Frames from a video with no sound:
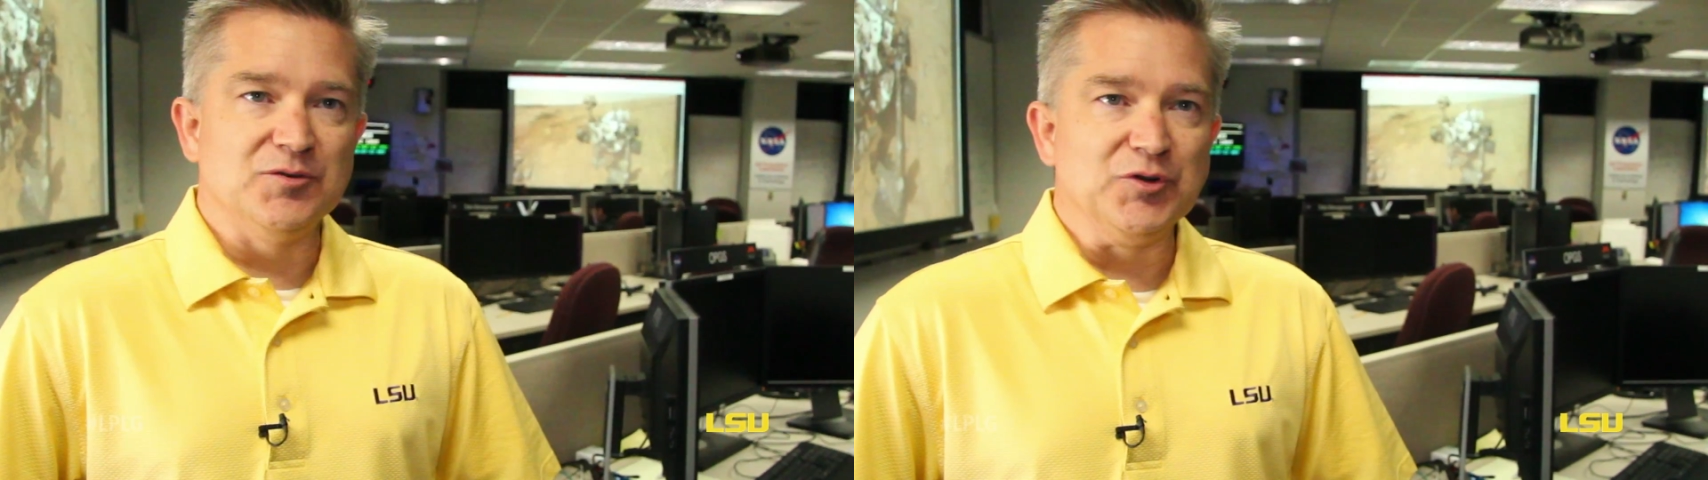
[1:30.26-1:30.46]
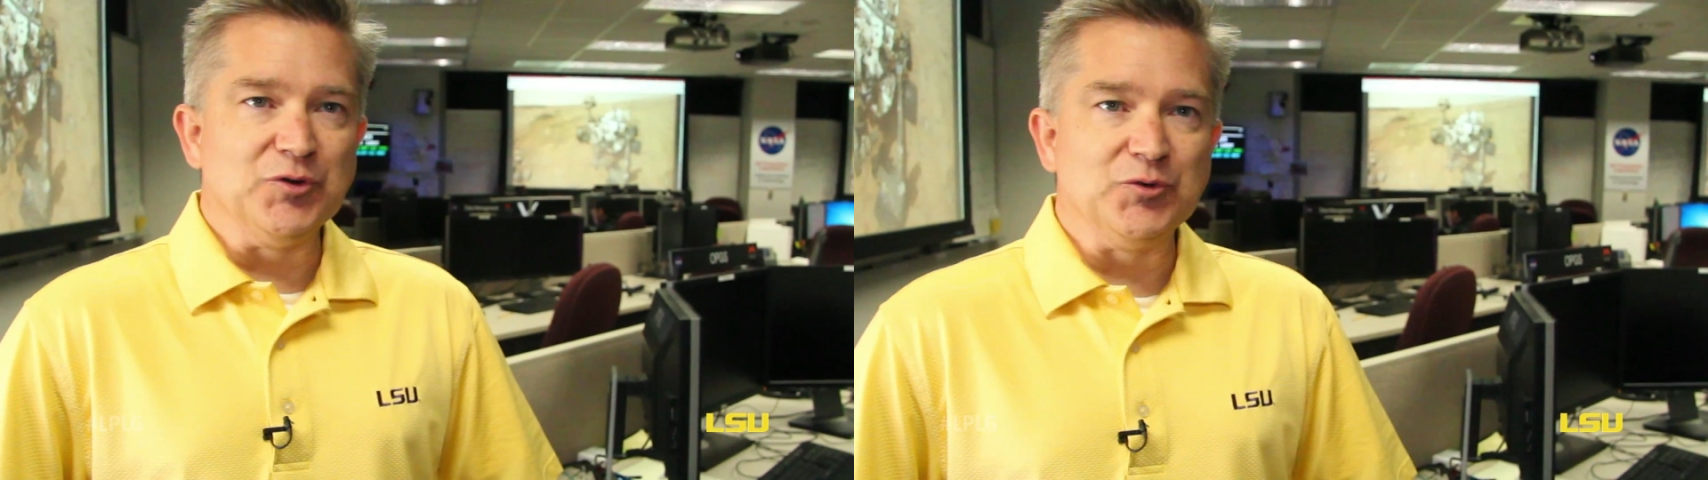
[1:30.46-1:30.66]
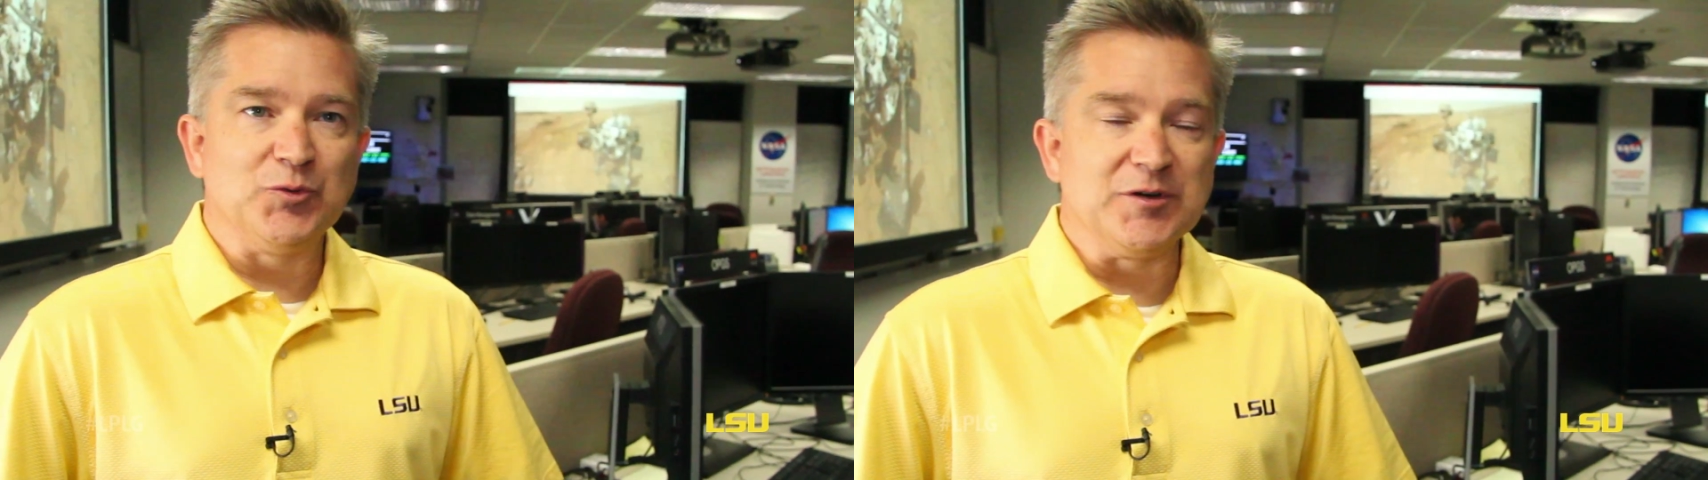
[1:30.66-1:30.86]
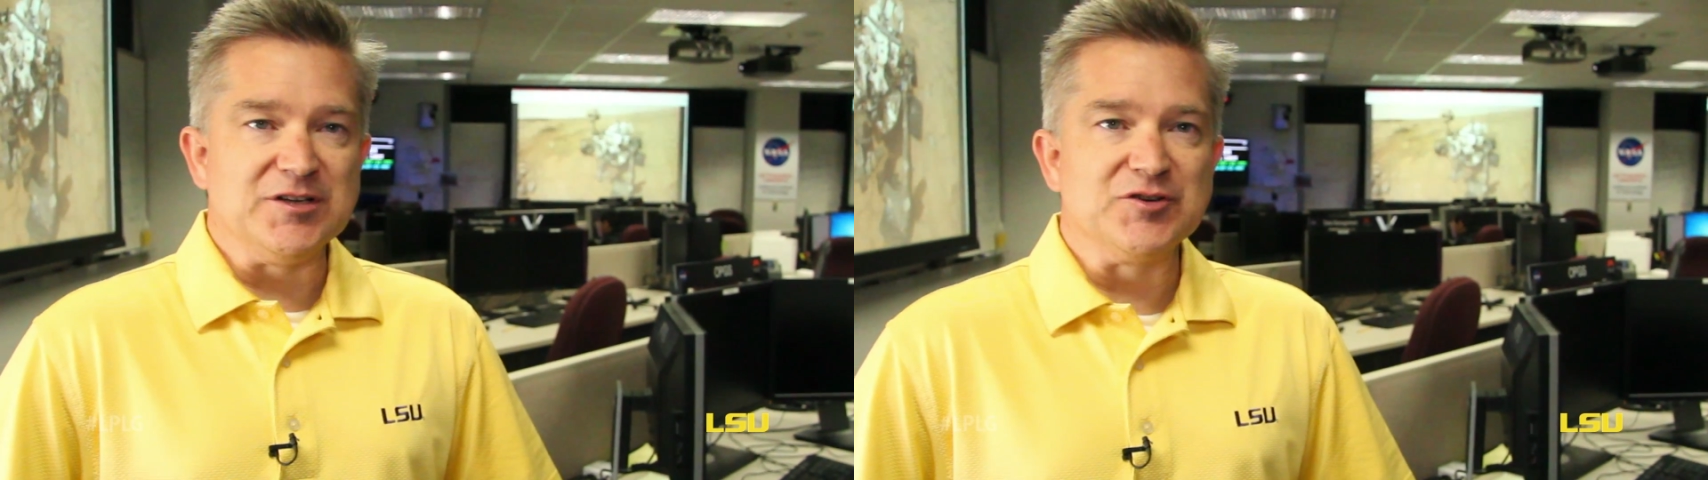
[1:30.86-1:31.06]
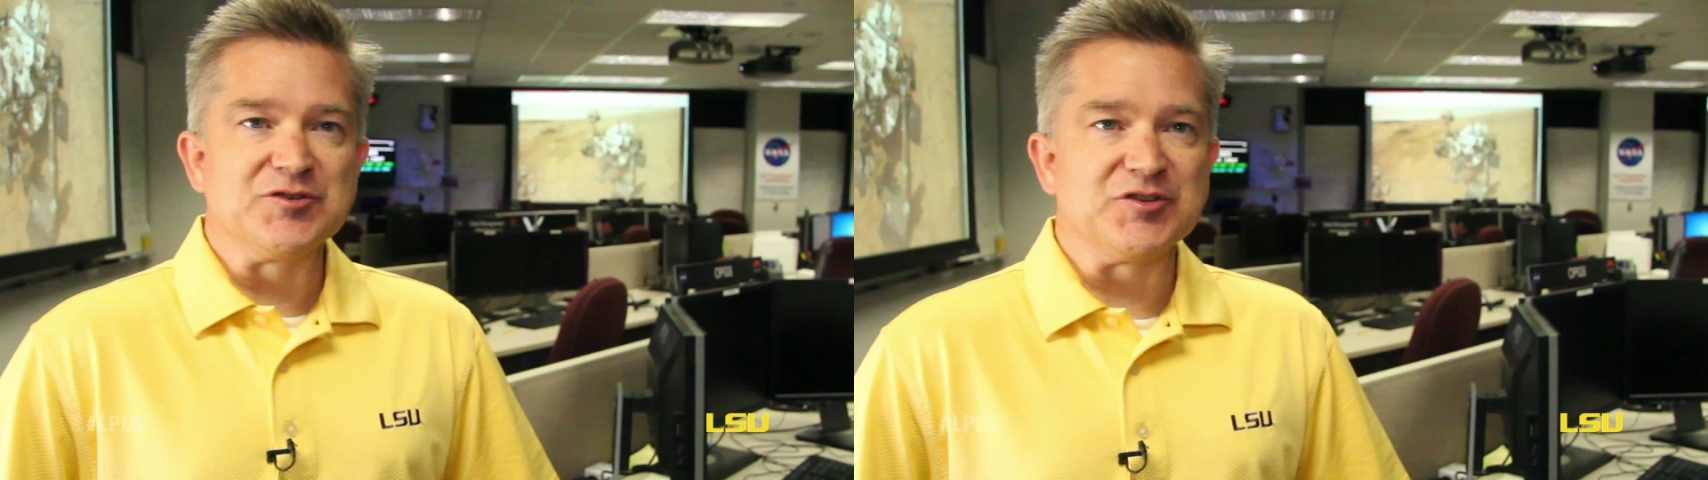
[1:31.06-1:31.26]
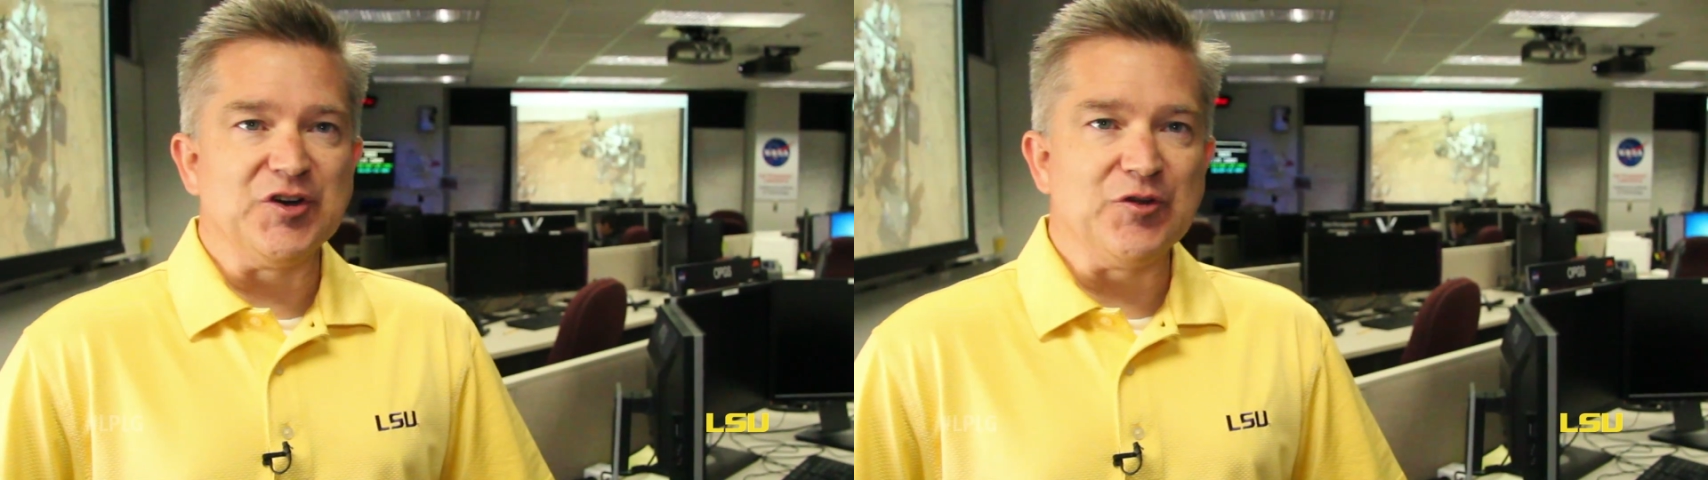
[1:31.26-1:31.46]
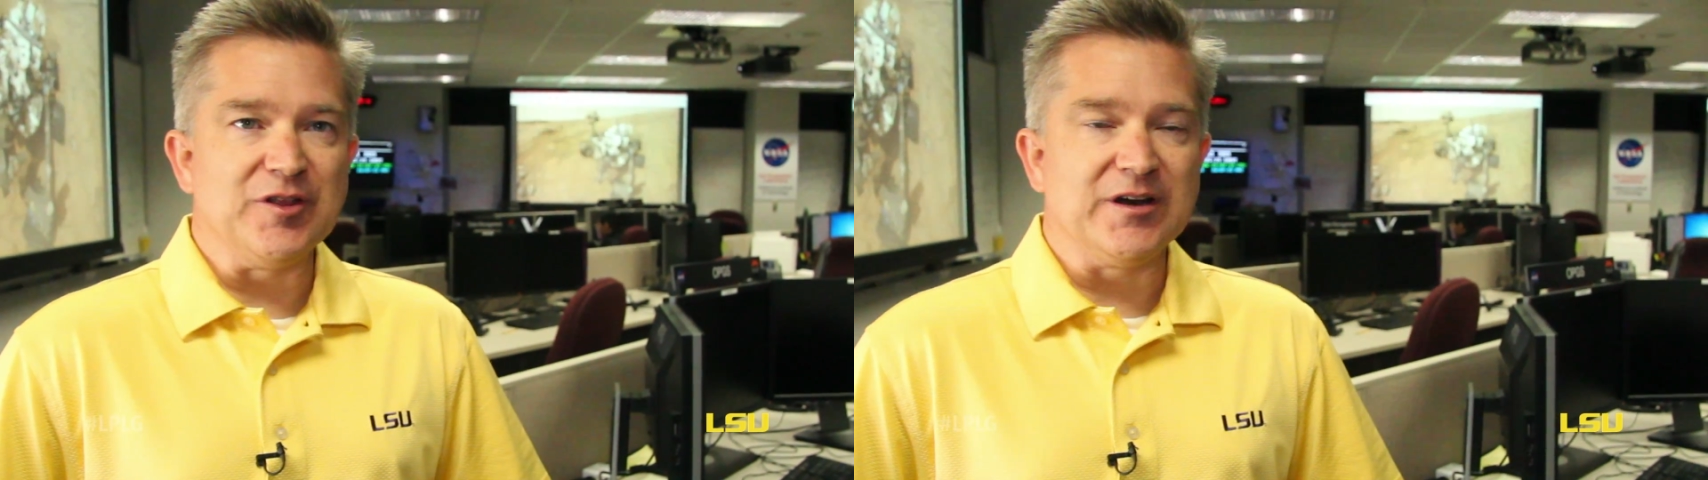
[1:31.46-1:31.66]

Who knew 20 years ago